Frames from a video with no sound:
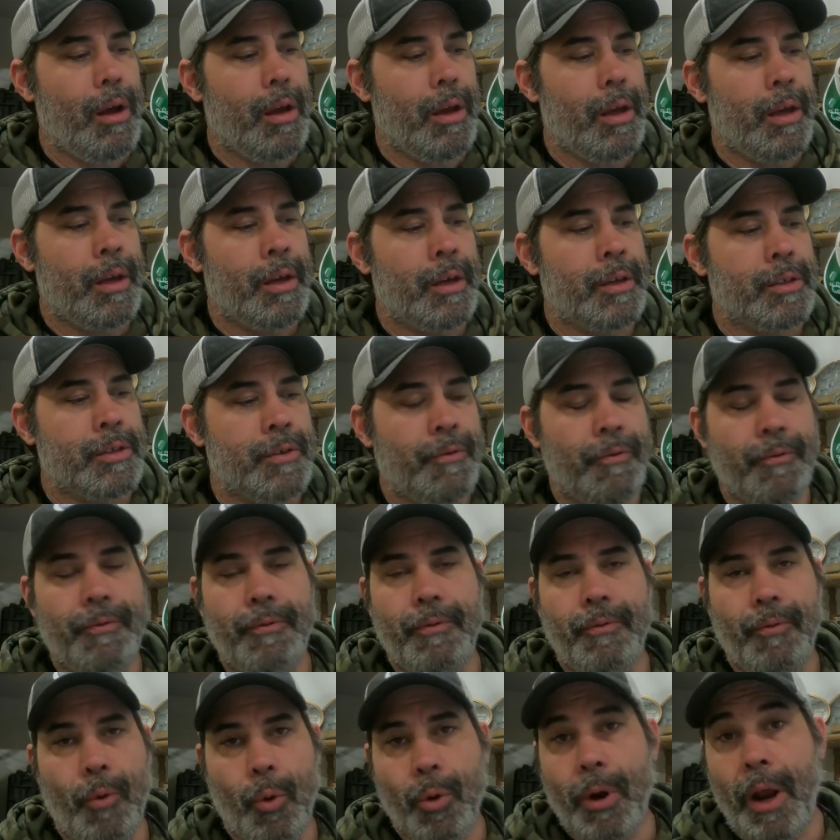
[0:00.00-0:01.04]
is
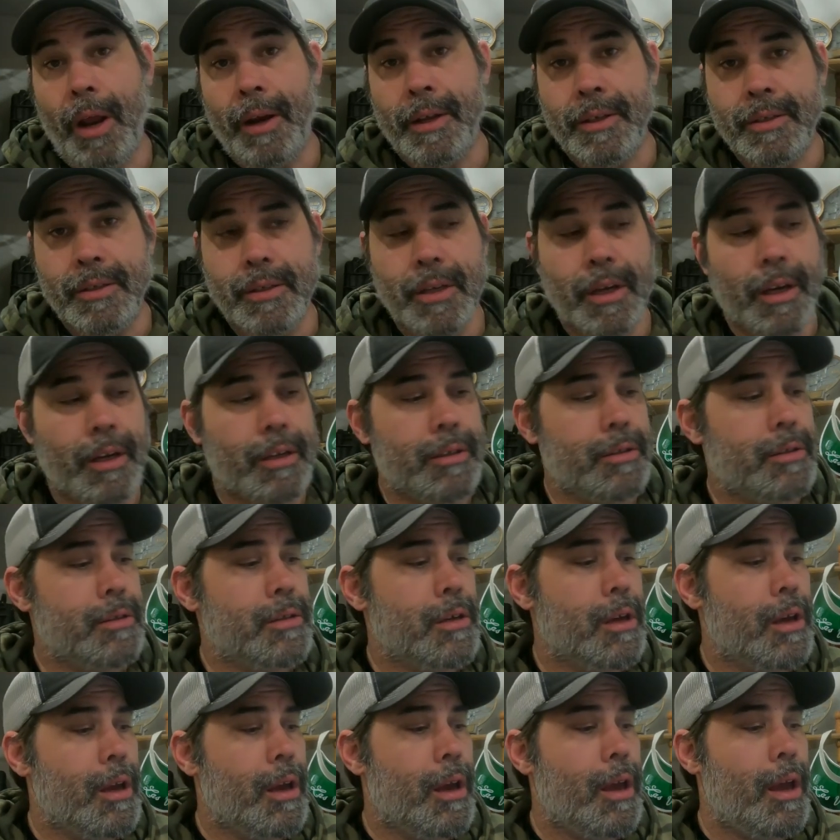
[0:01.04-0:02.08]
496,
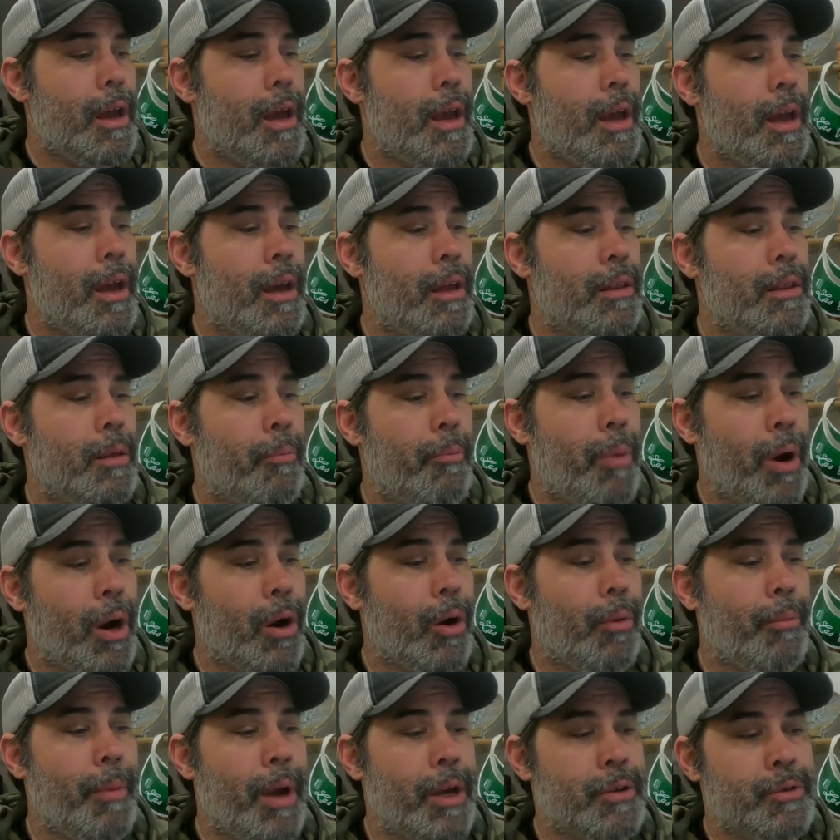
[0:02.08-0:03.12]
and the
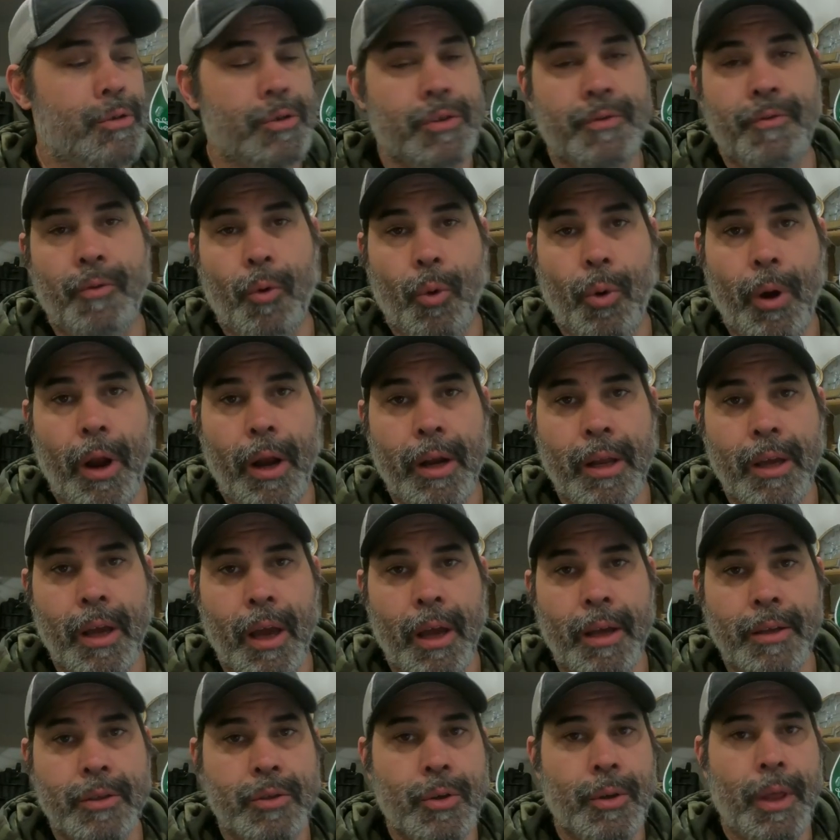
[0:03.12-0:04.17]
barrel measures
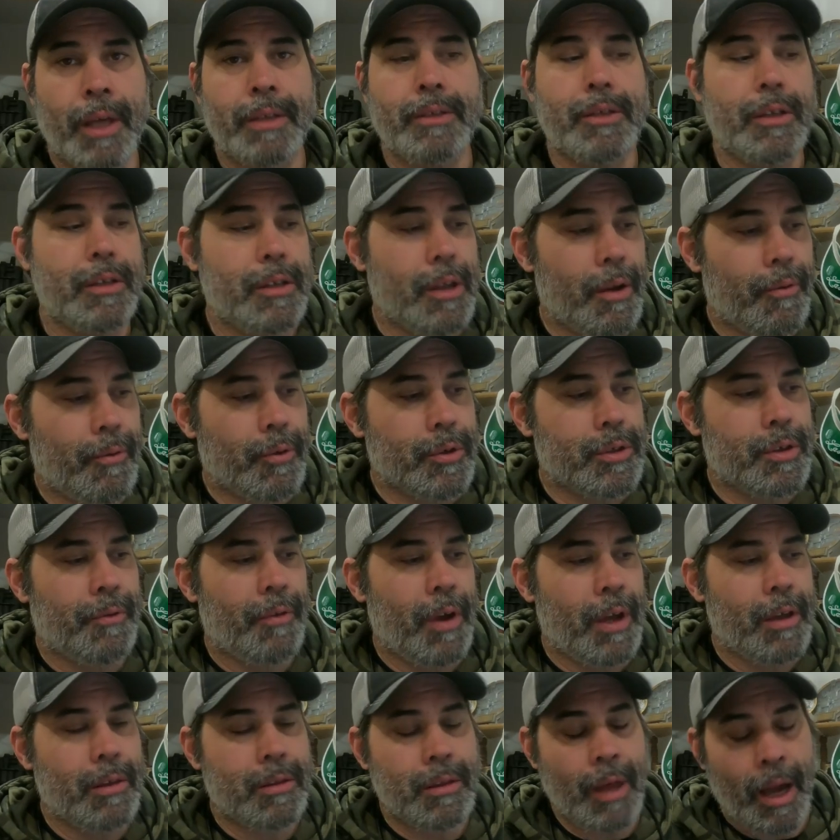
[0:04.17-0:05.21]
488, so that's a difference of
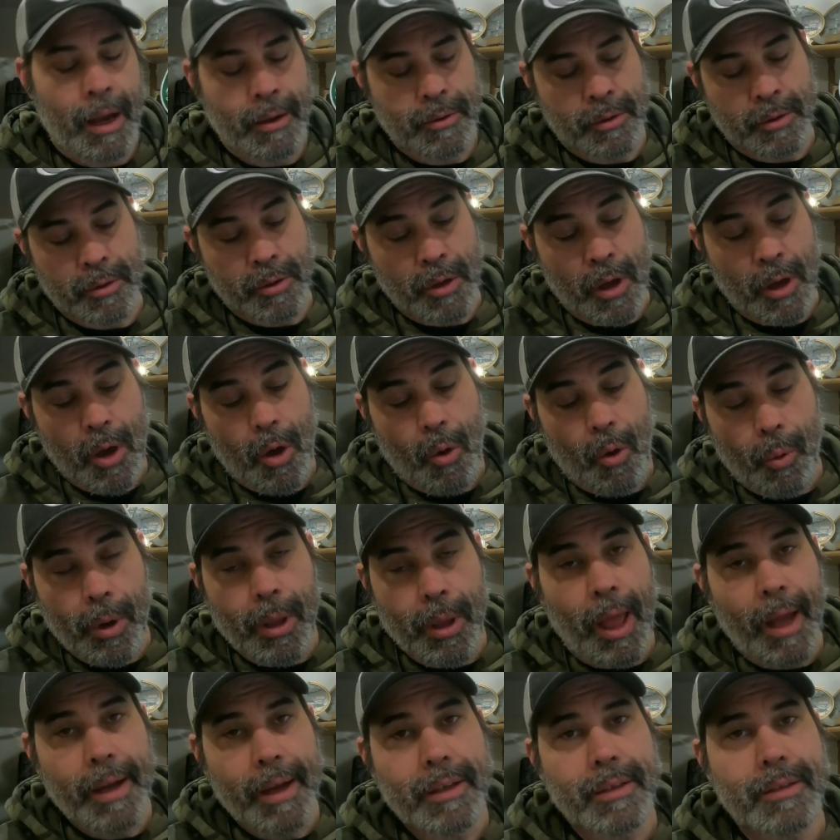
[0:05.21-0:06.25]
8 thousandths. We
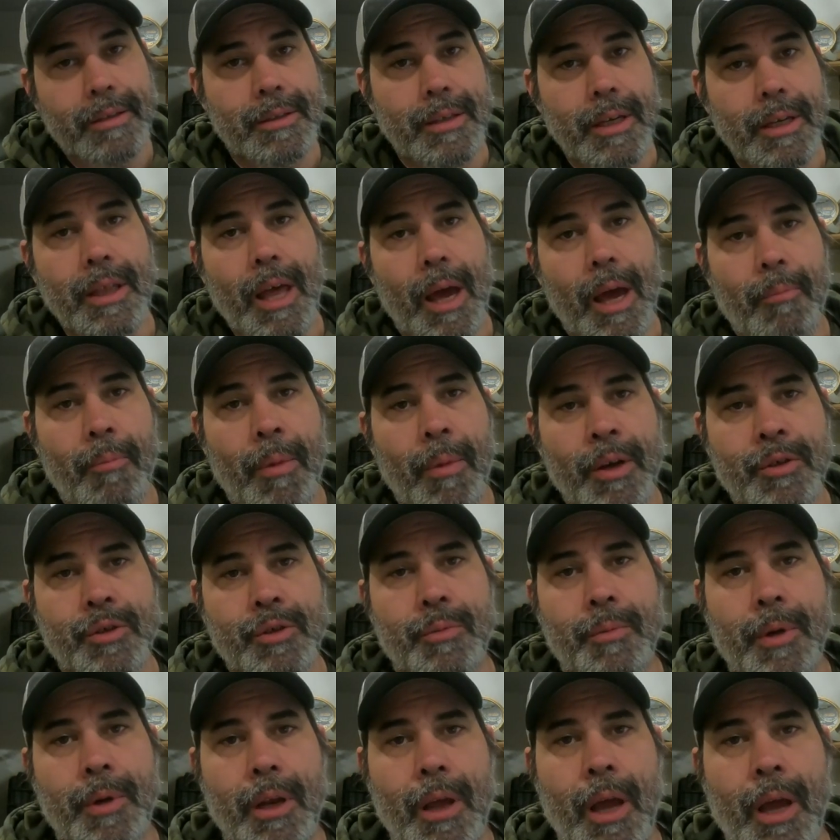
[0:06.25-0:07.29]
like to see that
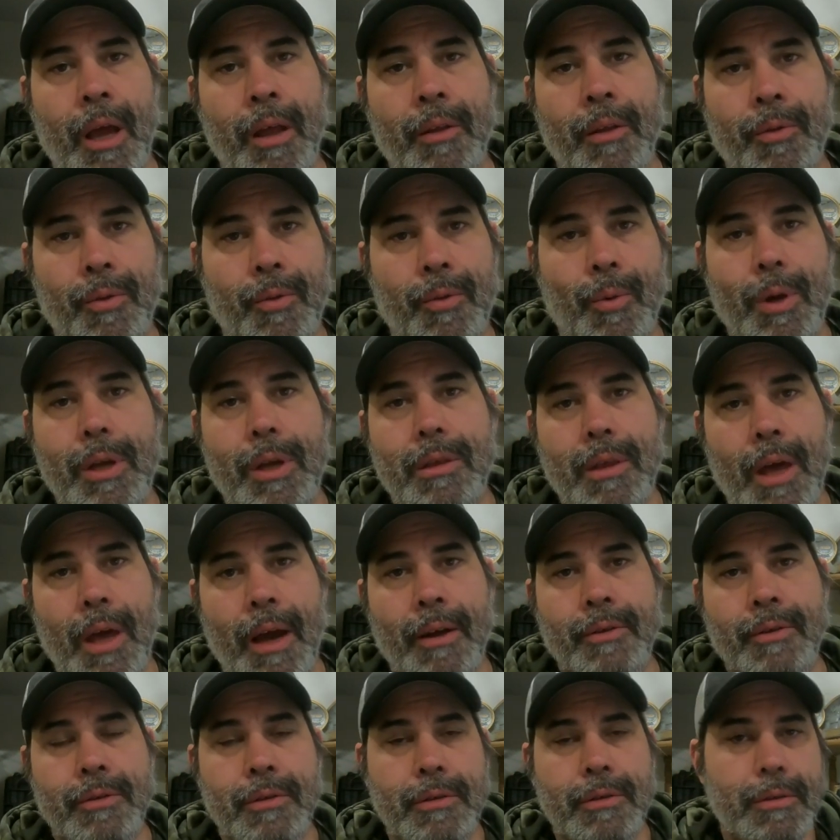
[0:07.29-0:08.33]
measurement at 3
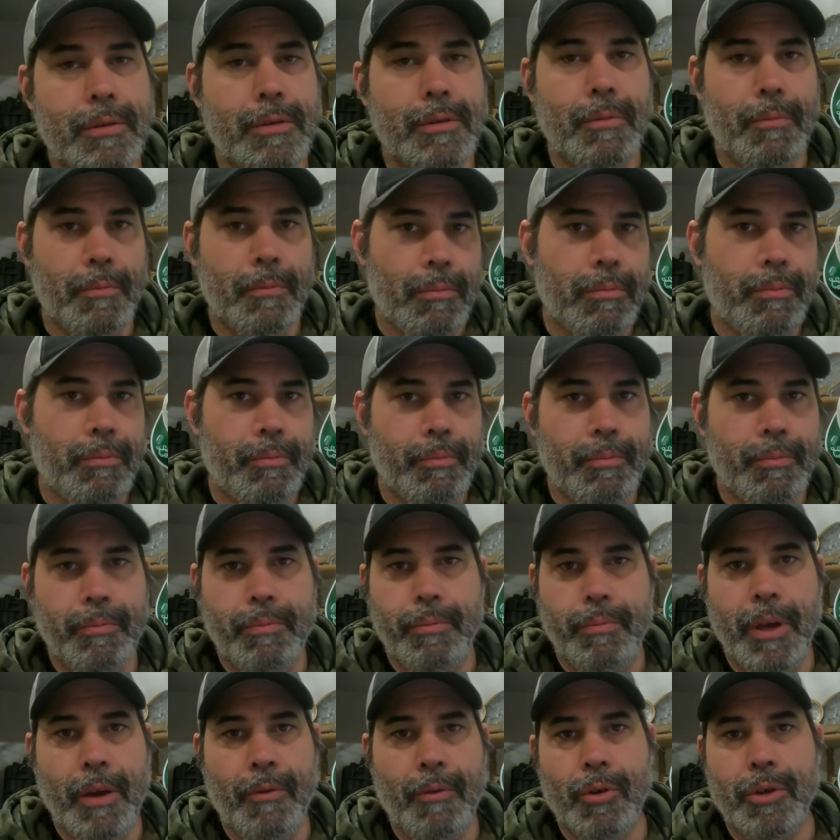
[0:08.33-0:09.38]
thousandths,
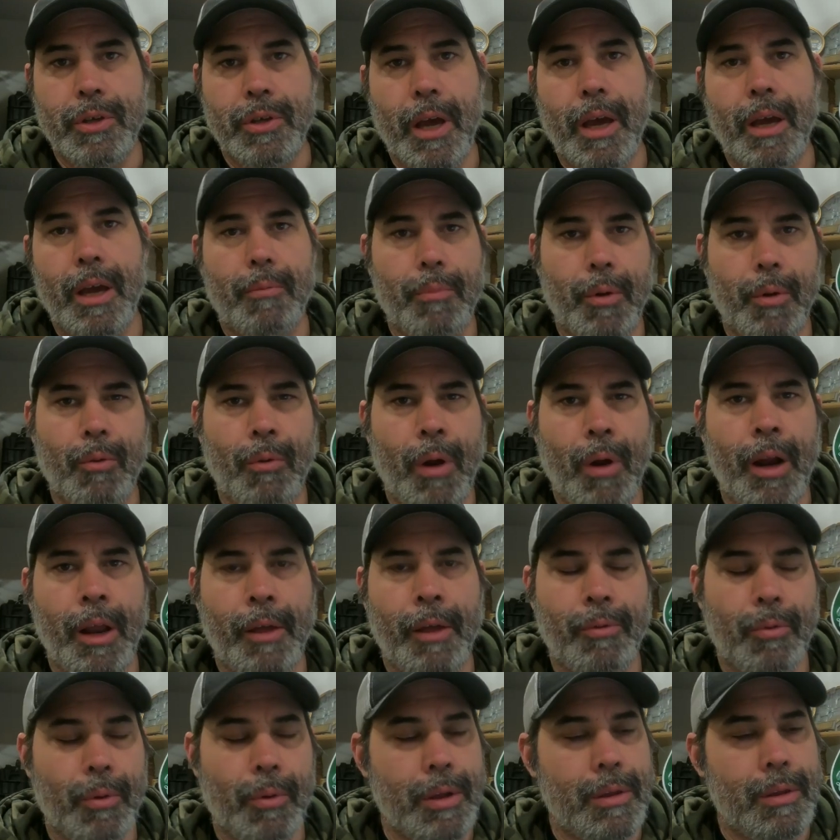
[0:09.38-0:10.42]
give or take, but right at
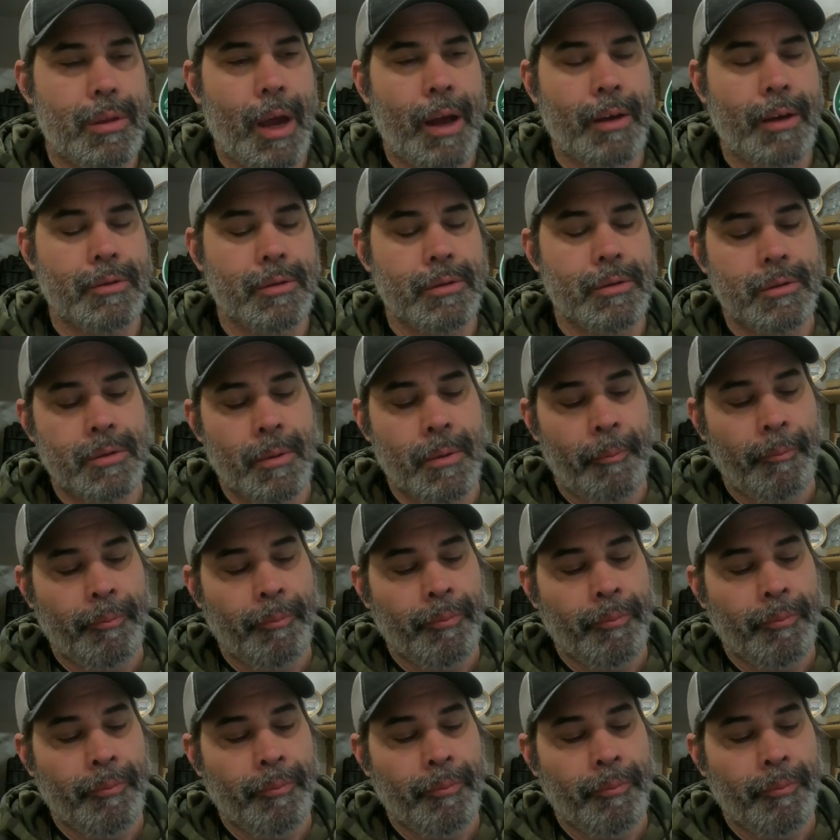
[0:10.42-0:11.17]
3 thousandths,